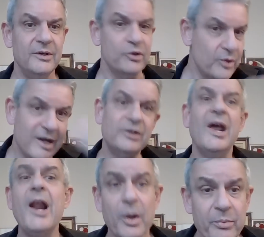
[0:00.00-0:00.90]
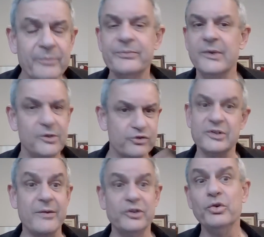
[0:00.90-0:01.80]
you need help. You
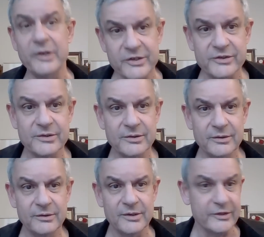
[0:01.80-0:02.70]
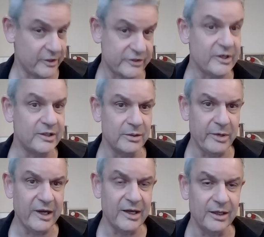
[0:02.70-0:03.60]
should never do this, as I said at the
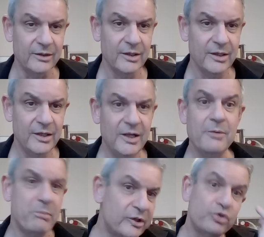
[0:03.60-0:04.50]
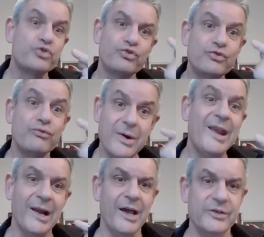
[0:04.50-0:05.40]
beginning. But you should
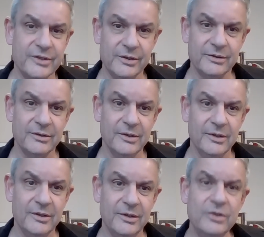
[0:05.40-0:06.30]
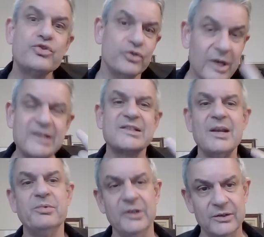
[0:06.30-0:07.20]
realize it. You should
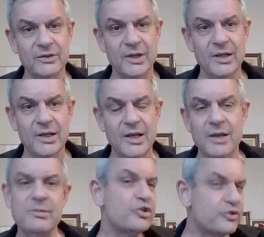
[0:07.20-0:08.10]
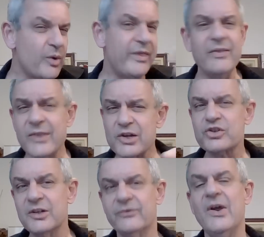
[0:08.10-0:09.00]
accept it. Because within the
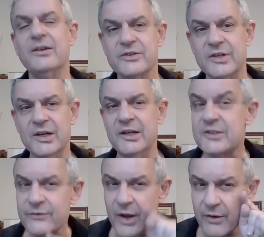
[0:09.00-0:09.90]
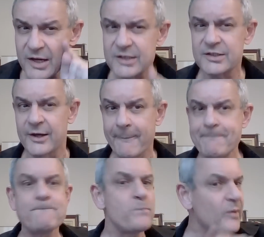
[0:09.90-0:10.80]
shared fantasy, it's very easy
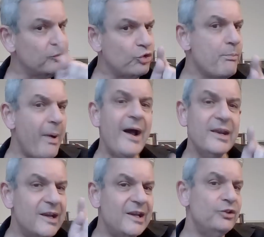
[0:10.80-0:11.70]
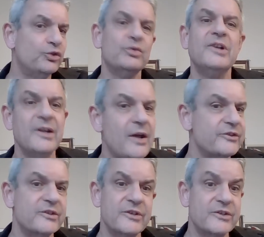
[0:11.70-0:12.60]
to buy into the
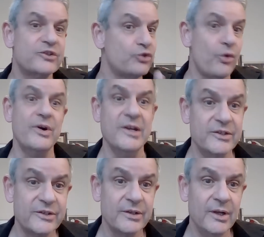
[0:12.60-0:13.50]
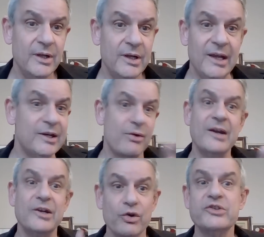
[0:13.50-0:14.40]
narcissist's stories and
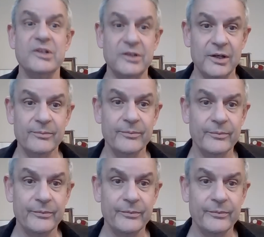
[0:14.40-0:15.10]
grandiosity.